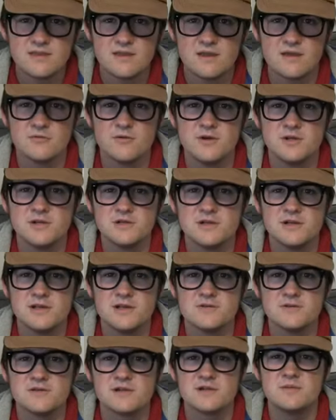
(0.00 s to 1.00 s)
Now, originally
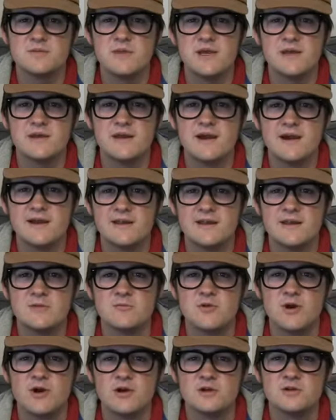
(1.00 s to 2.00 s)
there was going to be a guy
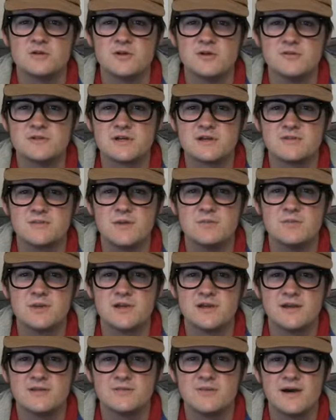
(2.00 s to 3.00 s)
named Roger. He was going to be
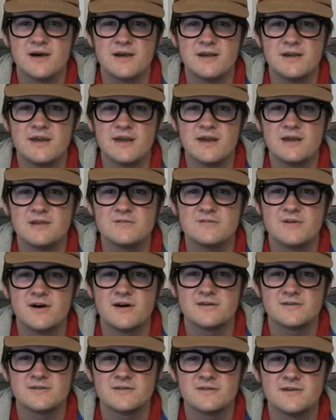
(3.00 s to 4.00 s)
played by Gage
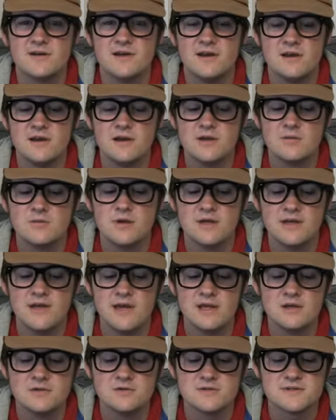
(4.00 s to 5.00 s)
Foster, but
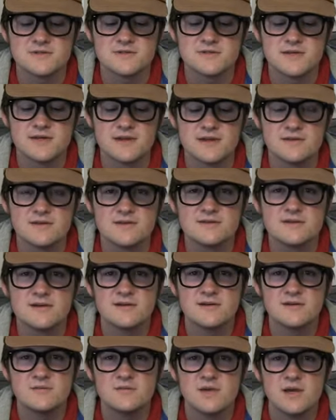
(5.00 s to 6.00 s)
Gage was sick at the
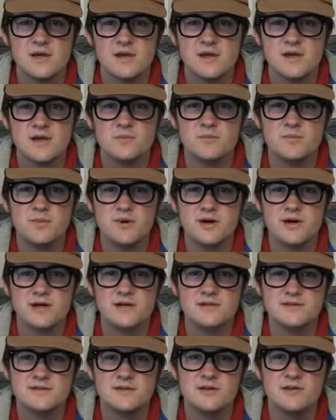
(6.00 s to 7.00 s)
time.
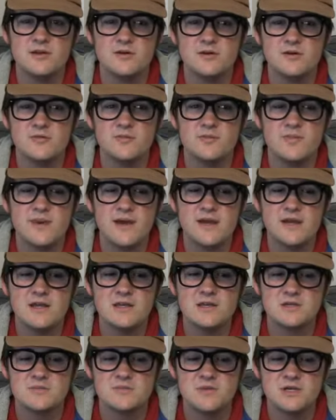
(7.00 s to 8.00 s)
But you know,
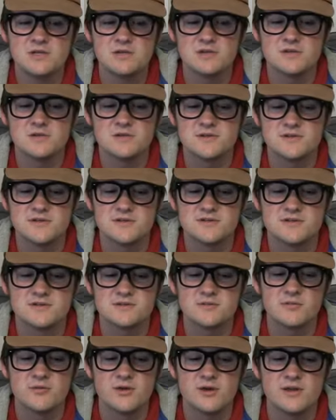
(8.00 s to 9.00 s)
Paige Mishler's
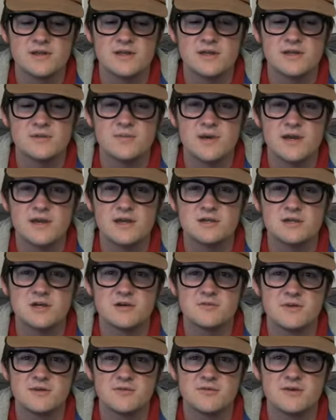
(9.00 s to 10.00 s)
sister Brittany, Paige
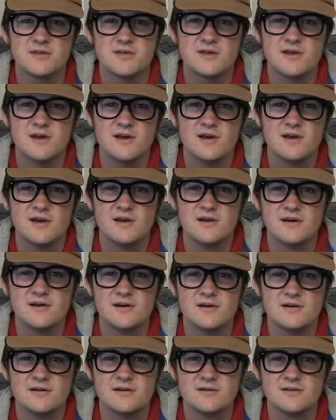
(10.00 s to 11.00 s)
helped me with.
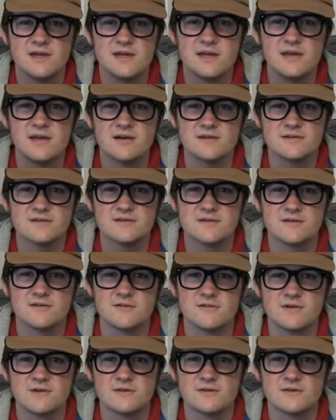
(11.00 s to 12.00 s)
Uh, he got
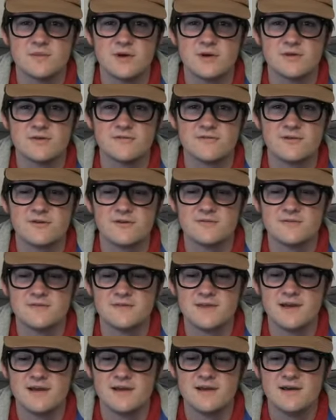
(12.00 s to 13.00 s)
served in some other films.